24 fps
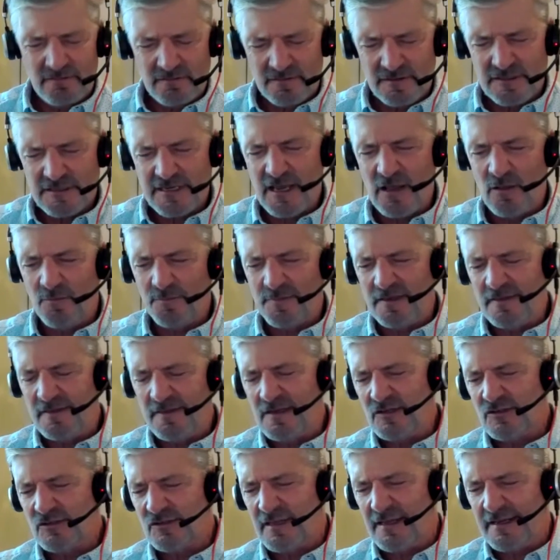tell me
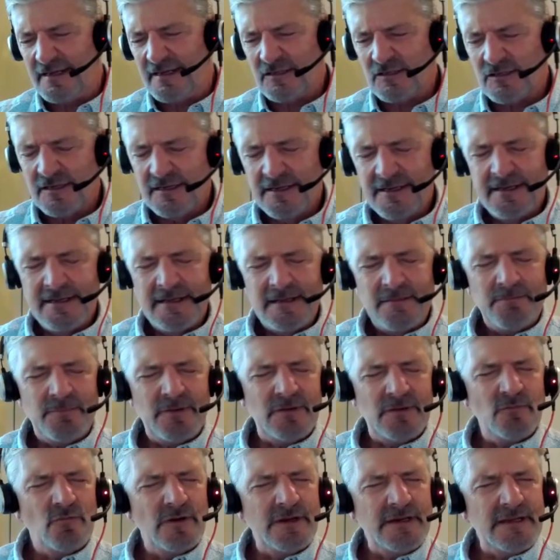these things.
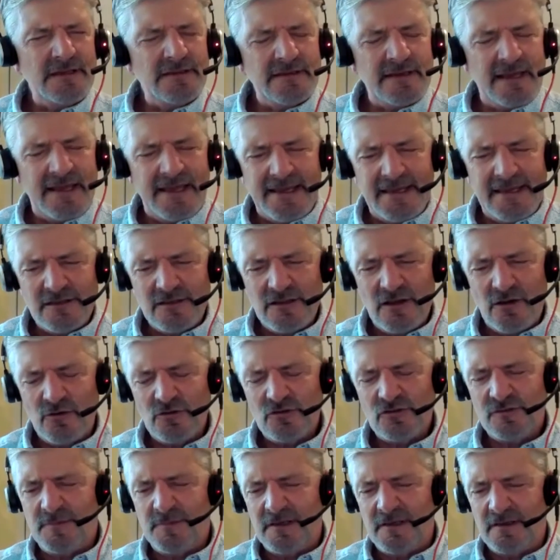But when he
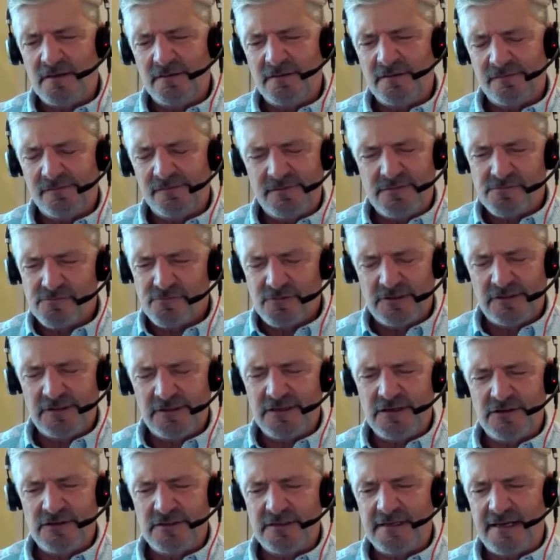diagnosed me, really
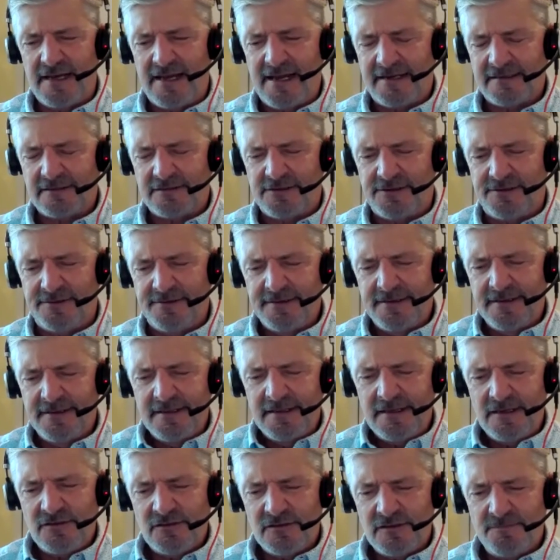good doctor,
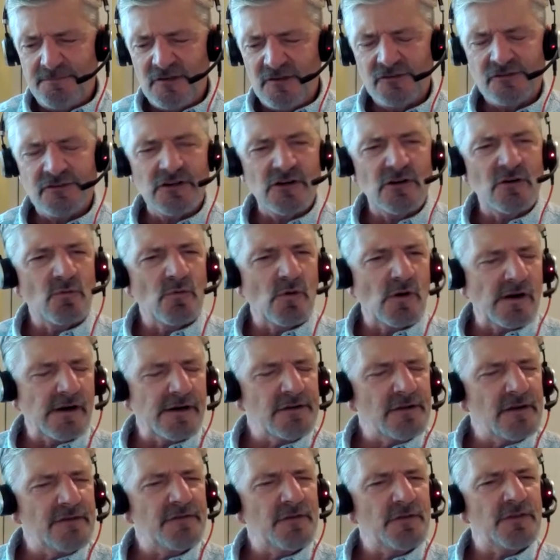he said, Mr. Giwerc,
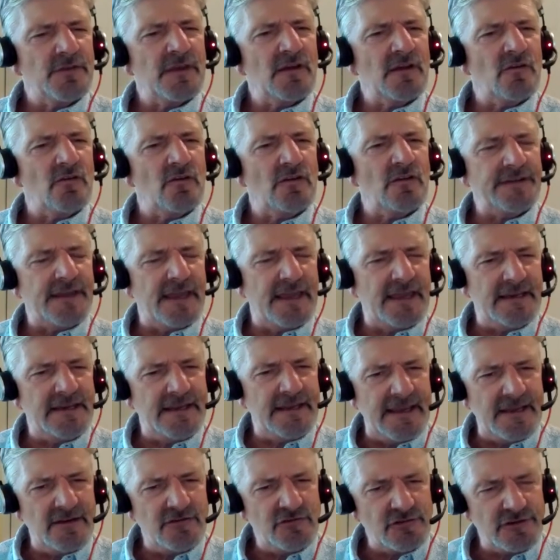you have a thing called
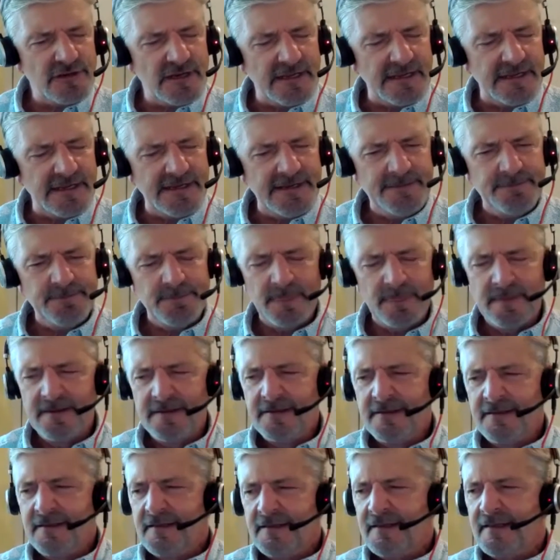ADHD.
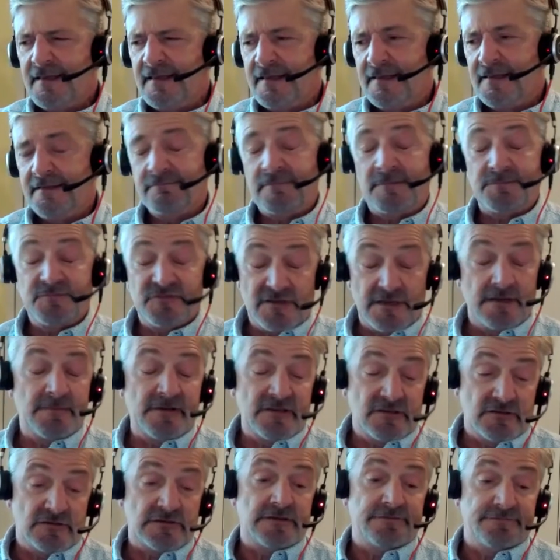And I'm saying to
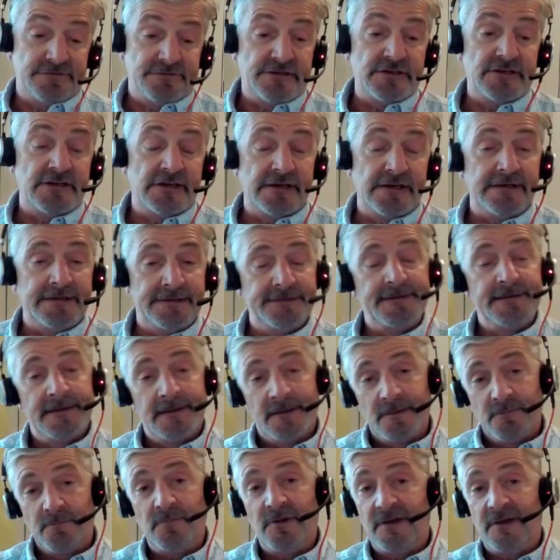myself, duh,
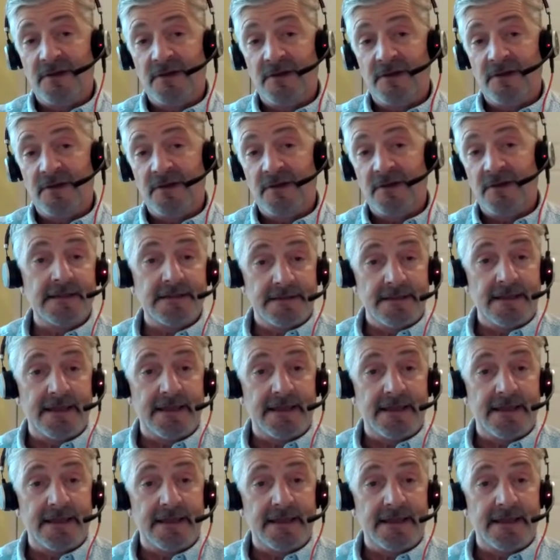but I needed